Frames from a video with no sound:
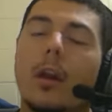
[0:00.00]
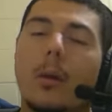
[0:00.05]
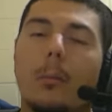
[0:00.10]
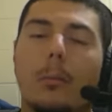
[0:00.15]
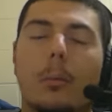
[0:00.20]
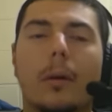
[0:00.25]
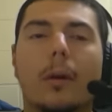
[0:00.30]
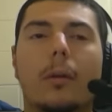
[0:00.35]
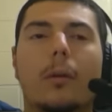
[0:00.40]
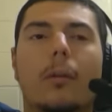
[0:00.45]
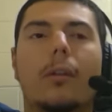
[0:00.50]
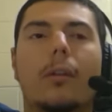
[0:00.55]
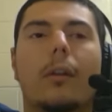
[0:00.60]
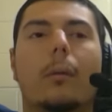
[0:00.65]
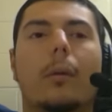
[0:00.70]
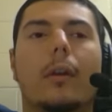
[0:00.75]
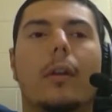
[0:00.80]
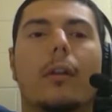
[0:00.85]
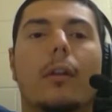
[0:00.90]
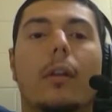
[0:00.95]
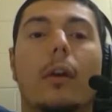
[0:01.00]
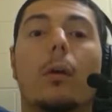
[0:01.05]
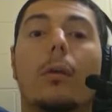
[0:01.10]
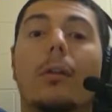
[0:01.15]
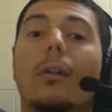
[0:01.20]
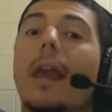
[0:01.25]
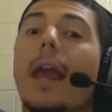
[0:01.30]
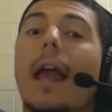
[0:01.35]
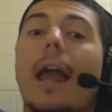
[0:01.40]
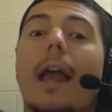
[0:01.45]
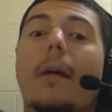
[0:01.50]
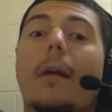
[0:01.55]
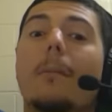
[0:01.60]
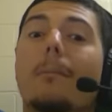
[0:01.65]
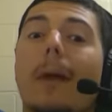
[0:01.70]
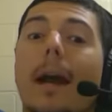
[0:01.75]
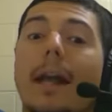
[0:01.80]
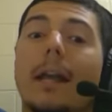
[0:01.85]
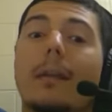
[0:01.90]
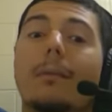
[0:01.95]
But we're going to see where this goes.
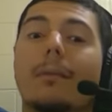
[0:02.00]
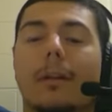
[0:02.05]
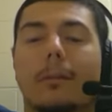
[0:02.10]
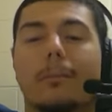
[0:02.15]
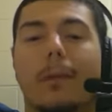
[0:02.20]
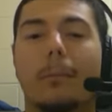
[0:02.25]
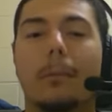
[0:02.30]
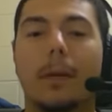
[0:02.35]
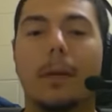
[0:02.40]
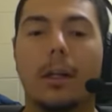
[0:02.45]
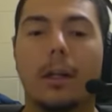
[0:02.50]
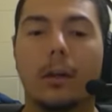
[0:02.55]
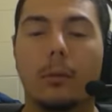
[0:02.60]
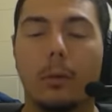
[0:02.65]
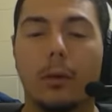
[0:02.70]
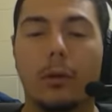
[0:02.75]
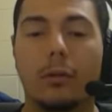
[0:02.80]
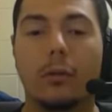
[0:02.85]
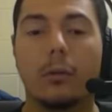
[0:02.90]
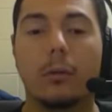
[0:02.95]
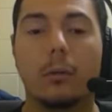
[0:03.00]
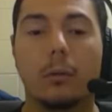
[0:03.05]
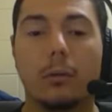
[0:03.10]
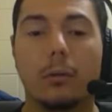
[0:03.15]
Miami might be a good one too.